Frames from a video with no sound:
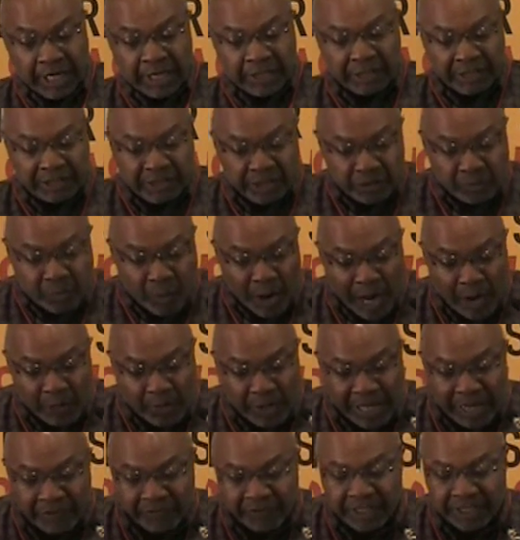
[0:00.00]
This is why
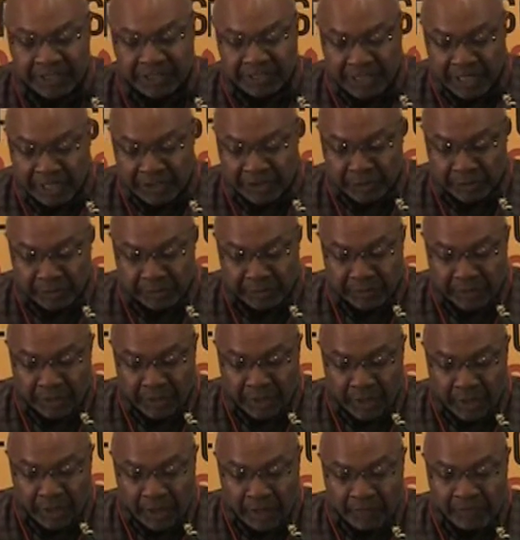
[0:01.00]
we have
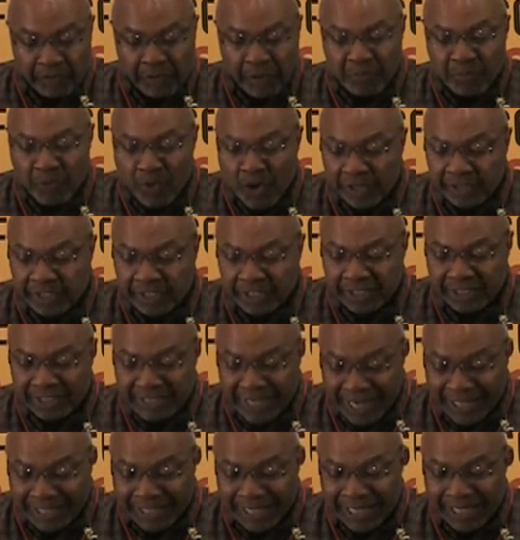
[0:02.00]
continued for more than a
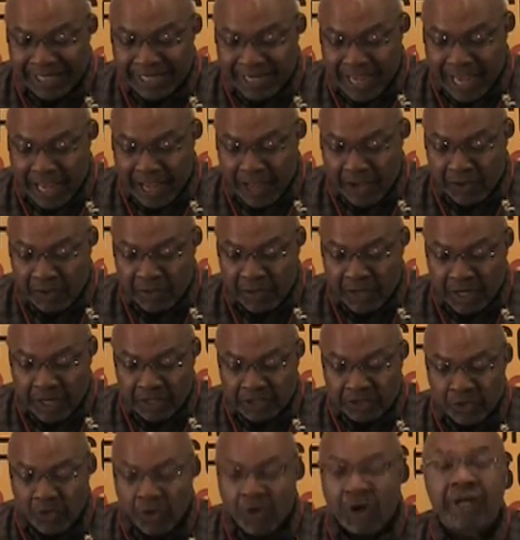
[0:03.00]
decade now
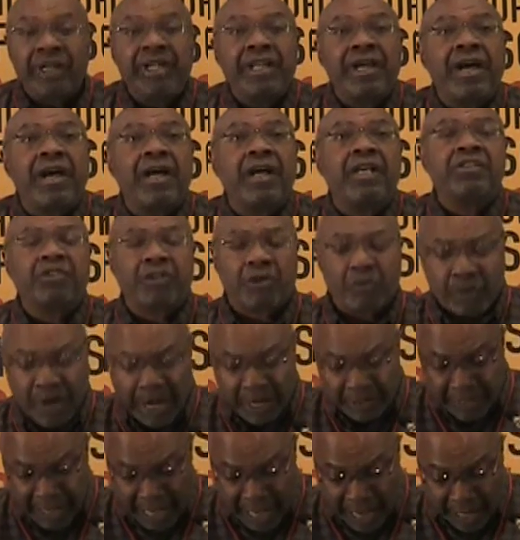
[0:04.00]
to organize
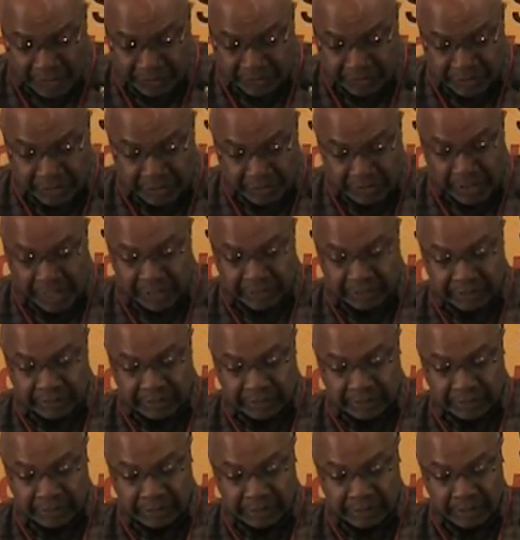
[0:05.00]
around the housing
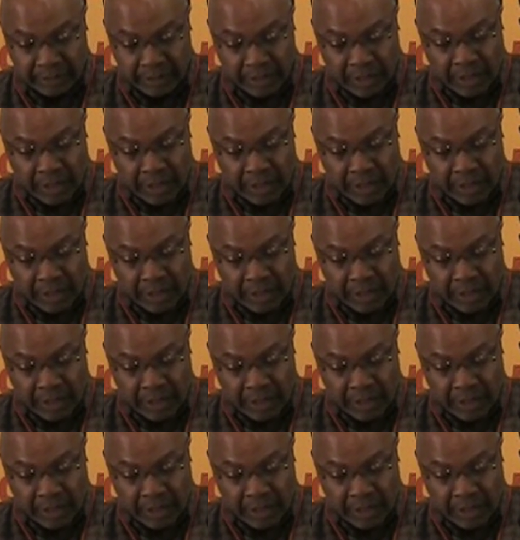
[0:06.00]
crisis.